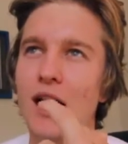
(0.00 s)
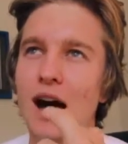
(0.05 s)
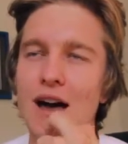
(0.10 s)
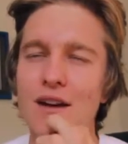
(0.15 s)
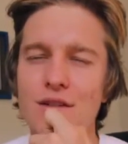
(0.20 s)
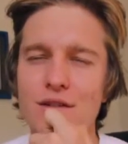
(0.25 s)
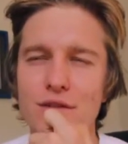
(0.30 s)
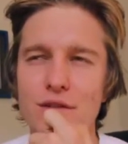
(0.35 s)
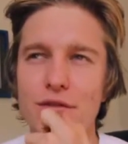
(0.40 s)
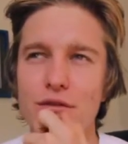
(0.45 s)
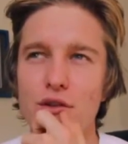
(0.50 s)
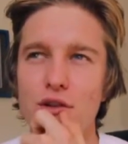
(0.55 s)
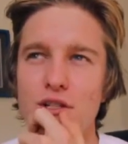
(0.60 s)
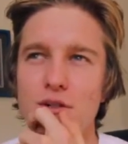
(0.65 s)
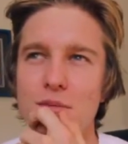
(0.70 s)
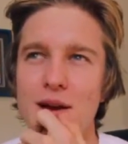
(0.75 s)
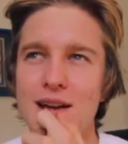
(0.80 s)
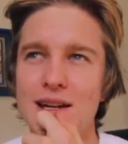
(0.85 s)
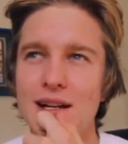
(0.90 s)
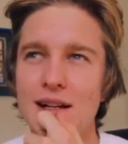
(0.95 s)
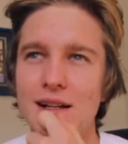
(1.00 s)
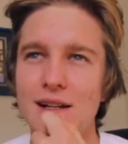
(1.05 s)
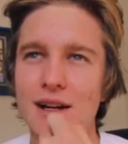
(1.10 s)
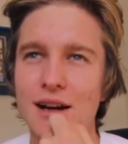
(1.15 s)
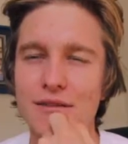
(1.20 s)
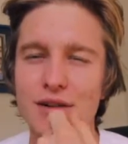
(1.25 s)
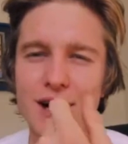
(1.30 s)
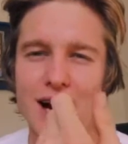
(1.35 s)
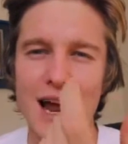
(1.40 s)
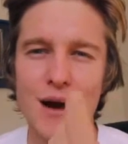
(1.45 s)
I don't know if the vlog's met Dylan.
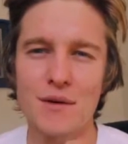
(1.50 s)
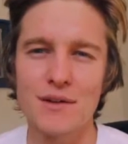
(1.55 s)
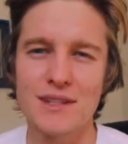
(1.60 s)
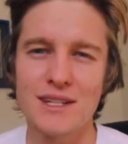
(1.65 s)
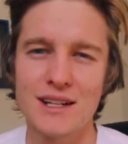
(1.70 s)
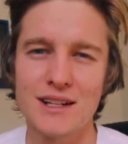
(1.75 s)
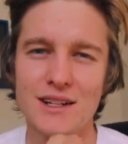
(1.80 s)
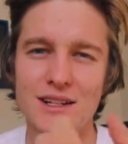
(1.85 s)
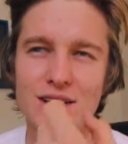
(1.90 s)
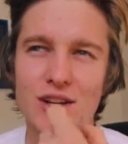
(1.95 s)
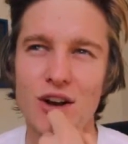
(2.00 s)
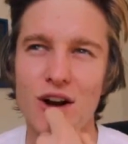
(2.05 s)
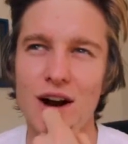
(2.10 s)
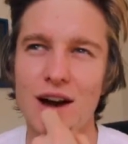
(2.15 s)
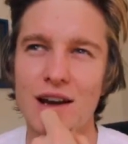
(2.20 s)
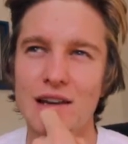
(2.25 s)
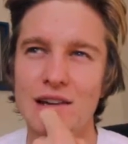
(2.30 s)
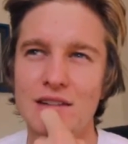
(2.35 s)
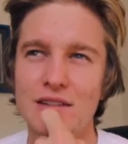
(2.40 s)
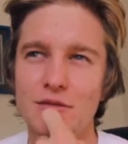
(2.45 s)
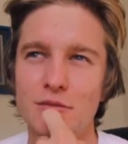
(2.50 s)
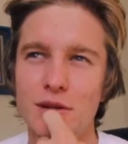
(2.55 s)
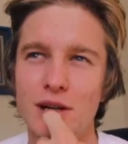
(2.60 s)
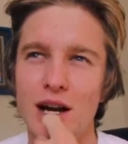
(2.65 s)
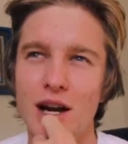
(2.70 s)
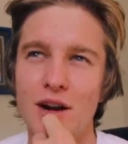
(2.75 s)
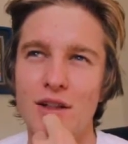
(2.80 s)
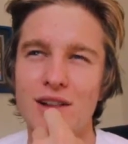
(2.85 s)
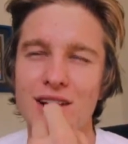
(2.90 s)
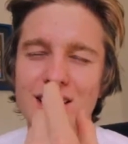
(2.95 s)
I've hung out with Dylan kind of, but
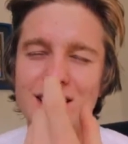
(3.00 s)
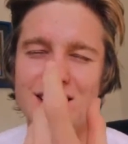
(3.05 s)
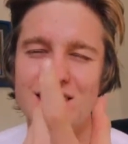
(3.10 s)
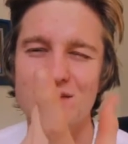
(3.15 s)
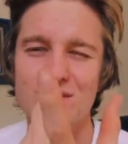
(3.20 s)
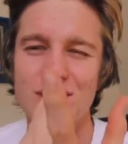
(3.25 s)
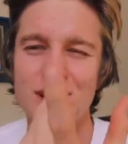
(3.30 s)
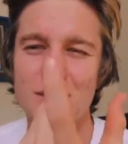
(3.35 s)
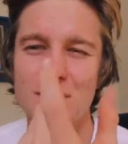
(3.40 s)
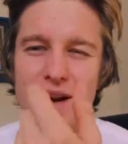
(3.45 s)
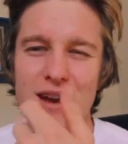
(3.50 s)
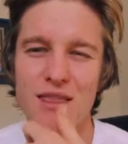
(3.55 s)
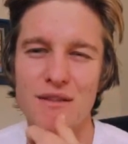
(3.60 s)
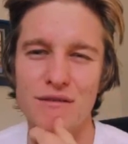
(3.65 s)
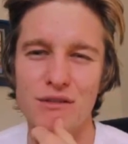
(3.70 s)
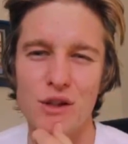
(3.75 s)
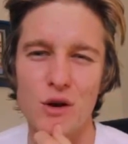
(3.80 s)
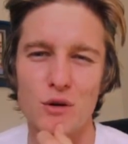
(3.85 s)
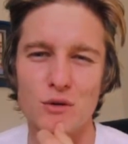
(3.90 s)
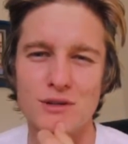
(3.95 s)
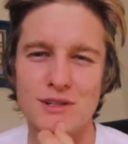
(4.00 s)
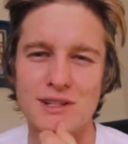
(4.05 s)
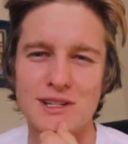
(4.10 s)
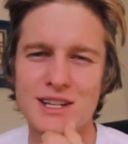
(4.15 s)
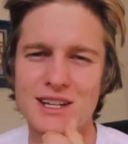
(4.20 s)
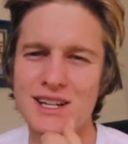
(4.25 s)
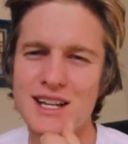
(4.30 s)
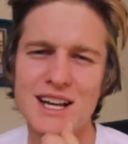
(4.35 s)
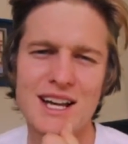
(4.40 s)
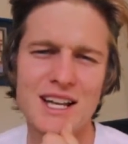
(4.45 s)
I don't, he hasn't really been in the
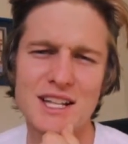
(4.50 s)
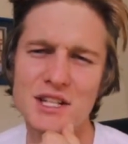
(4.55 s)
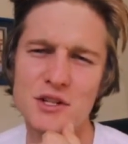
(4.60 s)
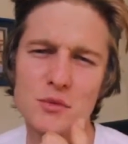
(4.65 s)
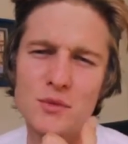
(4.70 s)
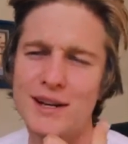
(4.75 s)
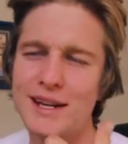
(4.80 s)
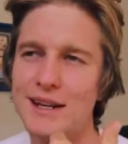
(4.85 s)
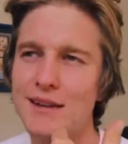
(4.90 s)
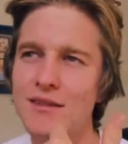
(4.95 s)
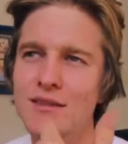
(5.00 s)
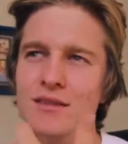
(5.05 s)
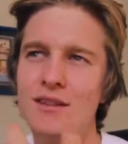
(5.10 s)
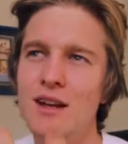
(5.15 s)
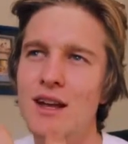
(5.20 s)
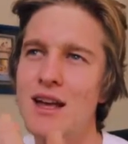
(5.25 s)
vlogs. It's weird.